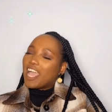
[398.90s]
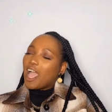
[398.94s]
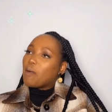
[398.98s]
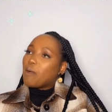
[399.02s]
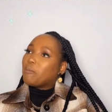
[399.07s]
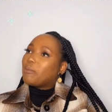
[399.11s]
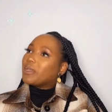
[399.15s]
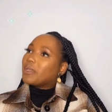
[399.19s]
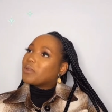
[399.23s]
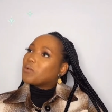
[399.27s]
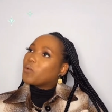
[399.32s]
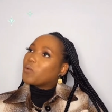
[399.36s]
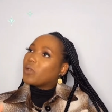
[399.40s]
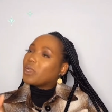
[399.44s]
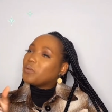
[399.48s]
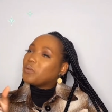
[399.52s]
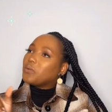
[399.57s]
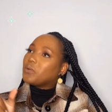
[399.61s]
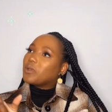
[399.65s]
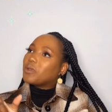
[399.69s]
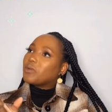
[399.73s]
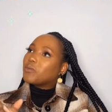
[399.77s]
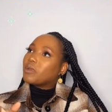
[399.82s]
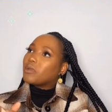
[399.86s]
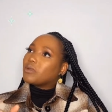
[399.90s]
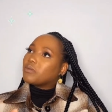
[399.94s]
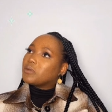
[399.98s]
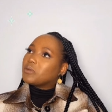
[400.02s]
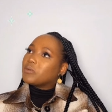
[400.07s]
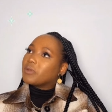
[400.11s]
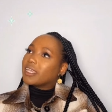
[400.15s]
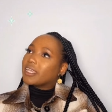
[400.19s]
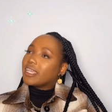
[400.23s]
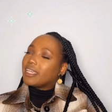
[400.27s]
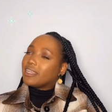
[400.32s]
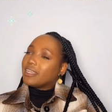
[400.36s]
but when we were when we were
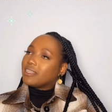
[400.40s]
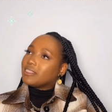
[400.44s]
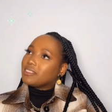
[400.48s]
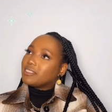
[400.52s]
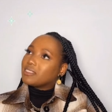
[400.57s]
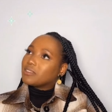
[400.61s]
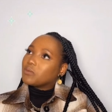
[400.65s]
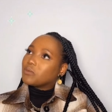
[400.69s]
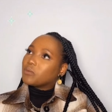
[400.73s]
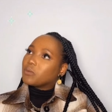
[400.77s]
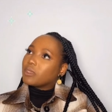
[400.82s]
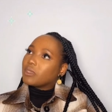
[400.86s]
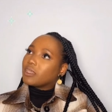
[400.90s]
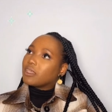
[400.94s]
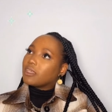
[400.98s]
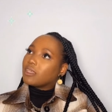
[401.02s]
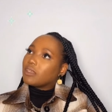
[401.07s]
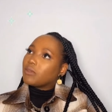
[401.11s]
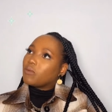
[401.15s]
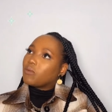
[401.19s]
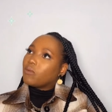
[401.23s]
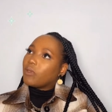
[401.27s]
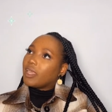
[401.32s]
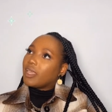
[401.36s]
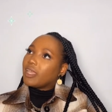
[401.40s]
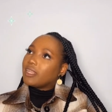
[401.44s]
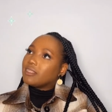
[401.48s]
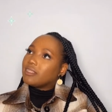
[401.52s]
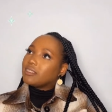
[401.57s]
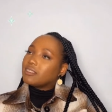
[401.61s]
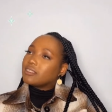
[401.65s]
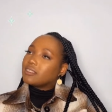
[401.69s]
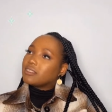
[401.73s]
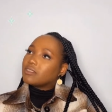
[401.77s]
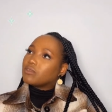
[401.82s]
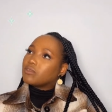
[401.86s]
kids, we went
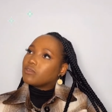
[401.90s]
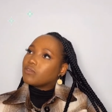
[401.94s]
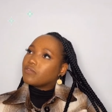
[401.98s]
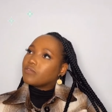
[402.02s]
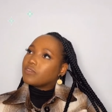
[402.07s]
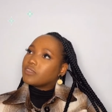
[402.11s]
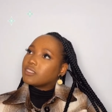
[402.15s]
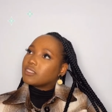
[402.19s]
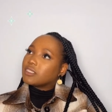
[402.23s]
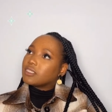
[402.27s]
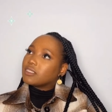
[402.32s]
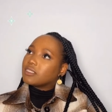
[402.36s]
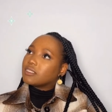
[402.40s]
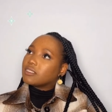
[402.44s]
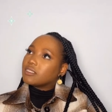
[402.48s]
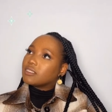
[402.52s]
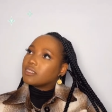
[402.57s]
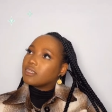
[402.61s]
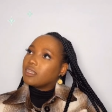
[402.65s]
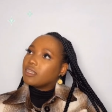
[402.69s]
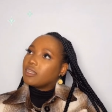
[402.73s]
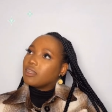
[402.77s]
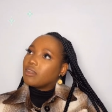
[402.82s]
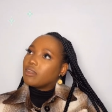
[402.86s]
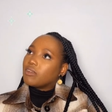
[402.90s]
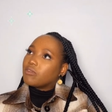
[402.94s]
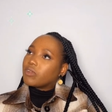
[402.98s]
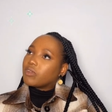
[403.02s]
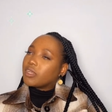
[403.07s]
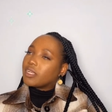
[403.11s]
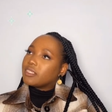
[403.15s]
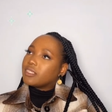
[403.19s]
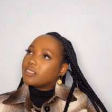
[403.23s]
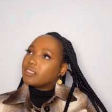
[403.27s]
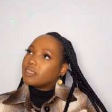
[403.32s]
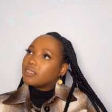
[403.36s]
to visit
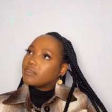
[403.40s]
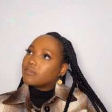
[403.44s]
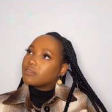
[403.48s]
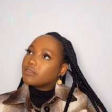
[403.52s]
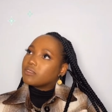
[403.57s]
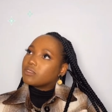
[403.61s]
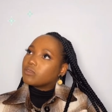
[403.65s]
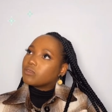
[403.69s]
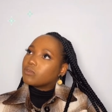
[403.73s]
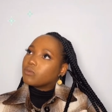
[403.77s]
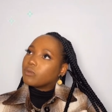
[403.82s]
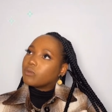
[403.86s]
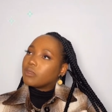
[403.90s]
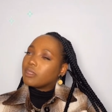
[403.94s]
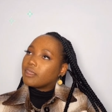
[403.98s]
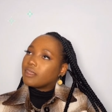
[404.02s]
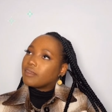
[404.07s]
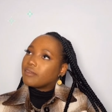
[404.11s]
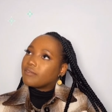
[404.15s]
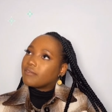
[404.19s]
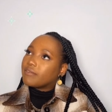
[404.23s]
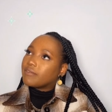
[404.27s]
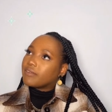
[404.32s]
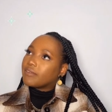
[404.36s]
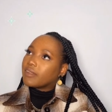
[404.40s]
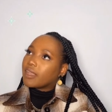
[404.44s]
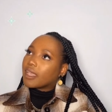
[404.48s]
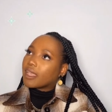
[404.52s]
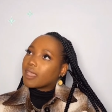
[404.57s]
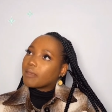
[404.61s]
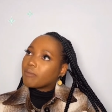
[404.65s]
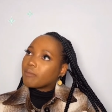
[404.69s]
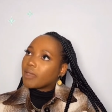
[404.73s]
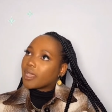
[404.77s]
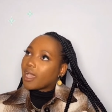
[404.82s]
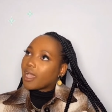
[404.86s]
relatives who live like in
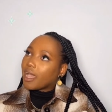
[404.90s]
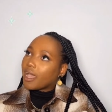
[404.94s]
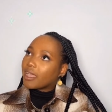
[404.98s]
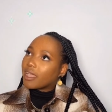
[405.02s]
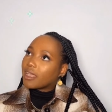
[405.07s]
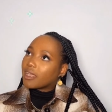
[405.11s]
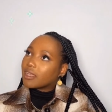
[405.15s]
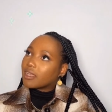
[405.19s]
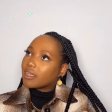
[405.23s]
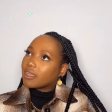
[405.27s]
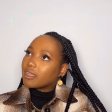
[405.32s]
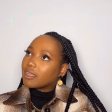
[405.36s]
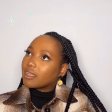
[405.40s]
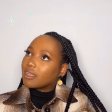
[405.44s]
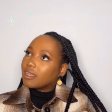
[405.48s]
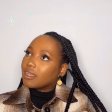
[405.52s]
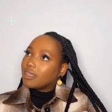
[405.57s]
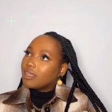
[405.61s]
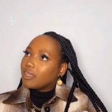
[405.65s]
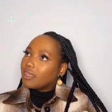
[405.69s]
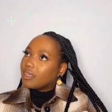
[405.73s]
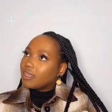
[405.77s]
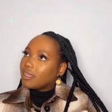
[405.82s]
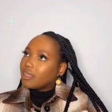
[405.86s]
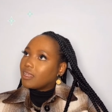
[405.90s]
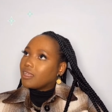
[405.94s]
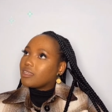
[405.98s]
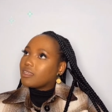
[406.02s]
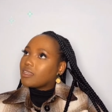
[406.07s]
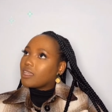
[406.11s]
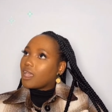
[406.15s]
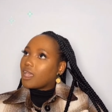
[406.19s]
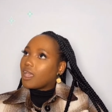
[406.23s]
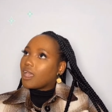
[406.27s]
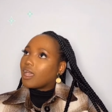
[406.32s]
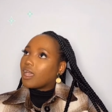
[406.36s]
Makai. Oh. Ah.
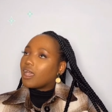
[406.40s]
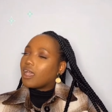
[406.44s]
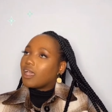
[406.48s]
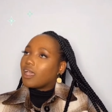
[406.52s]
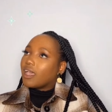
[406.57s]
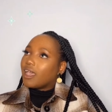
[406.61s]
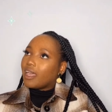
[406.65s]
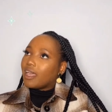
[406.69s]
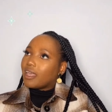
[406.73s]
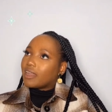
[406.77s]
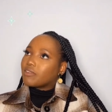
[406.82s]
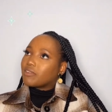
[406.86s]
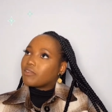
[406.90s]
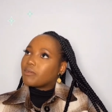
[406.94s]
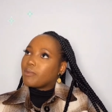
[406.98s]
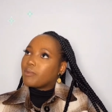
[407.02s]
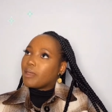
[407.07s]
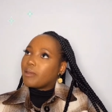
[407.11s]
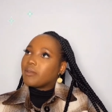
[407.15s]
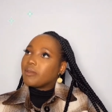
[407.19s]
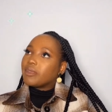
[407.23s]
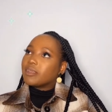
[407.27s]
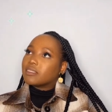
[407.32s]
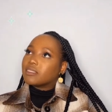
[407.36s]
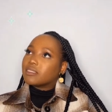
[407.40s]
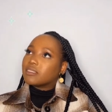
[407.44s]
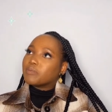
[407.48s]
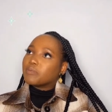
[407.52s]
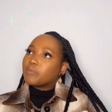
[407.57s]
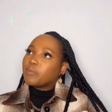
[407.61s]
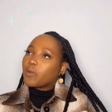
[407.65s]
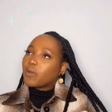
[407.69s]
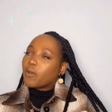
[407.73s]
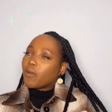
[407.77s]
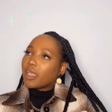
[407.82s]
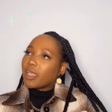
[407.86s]
Yeah, and I remember it's
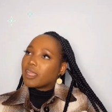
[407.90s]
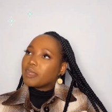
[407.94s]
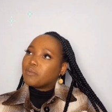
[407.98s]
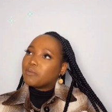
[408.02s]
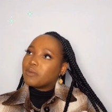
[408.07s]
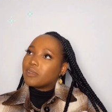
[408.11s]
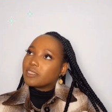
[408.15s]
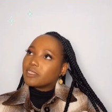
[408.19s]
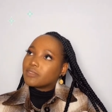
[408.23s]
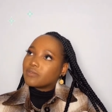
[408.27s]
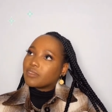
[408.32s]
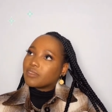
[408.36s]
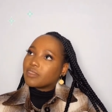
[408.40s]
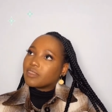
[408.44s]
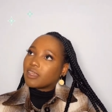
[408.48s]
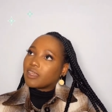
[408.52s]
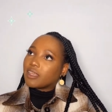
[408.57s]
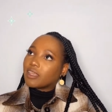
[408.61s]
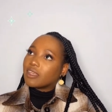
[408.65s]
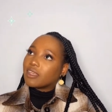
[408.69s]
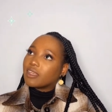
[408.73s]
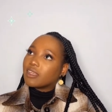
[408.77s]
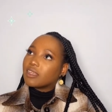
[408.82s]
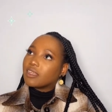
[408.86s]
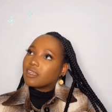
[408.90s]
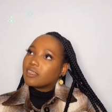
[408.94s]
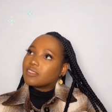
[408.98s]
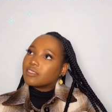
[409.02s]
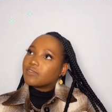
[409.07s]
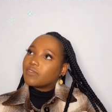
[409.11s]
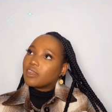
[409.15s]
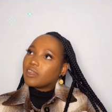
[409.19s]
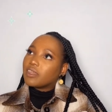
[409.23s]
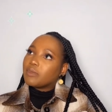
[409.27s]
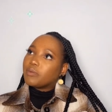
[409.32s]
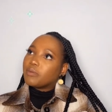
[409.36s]
quite peaceful there. It's
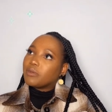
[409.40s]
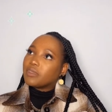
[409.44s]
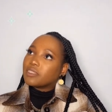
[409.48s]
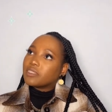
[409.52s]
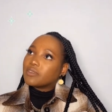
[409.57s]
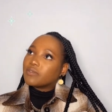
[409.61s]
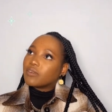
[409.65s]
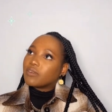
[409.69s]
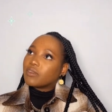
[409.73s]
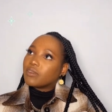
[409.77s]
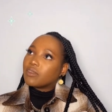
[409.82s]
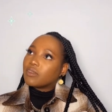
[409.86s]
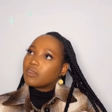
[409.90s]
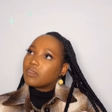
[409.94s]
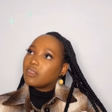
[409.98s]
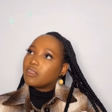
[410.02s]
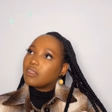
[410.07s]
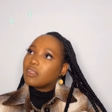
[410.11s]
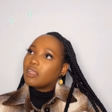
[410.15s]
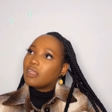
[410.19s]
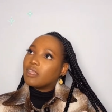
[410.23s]
very peaceful yeah.